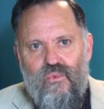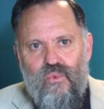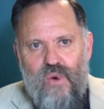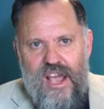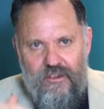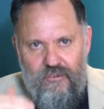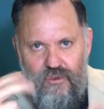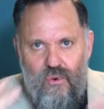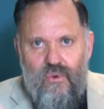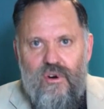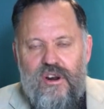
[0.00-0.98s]
If
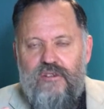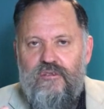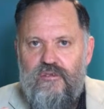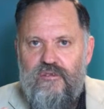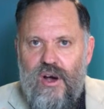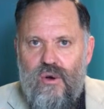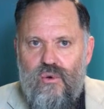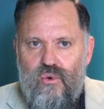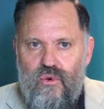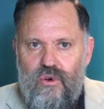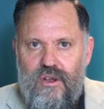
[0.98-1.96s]
you're on a
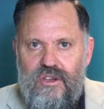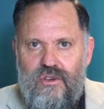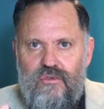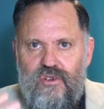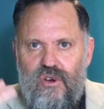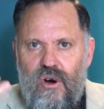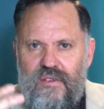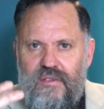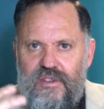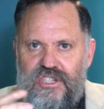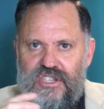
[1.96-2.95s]
phone, you've got
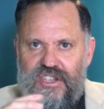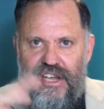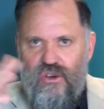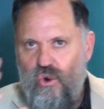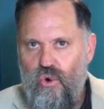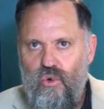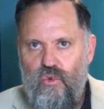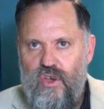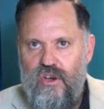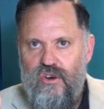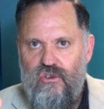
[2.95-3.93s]
this thing called the
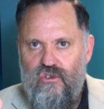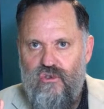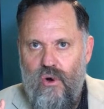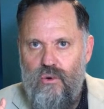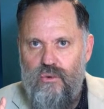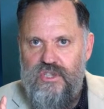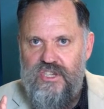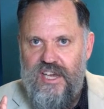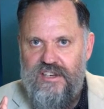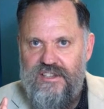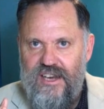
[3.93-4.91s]
Control
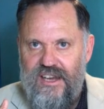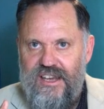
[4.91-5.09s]
Center,